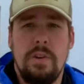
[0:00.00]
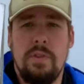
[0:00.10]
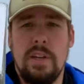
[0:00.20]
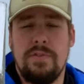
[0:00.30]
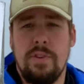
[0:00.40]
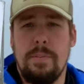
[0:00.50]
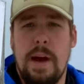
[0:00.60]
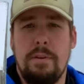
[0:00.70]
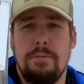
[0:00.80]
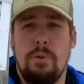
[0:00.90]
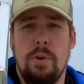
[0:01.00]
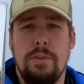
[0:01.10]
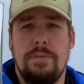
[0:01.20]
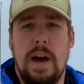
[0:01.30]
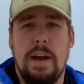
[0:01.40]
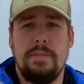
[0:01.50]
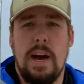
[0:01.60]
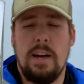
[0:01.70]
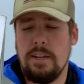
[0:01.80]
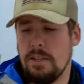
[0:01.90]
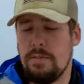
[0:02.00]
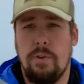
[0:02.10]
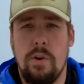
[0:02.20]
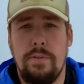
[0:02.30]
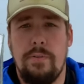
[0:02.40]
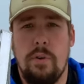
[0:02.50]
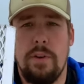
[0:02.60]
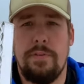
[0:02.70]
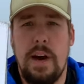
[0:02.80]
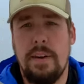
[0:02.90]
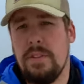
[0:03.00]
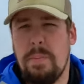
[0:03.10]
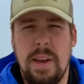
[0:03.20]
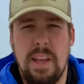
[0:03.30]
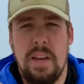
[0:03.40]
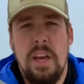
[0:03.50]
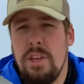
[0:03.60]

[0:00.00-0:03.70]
runs for about $45, 40 45 depending.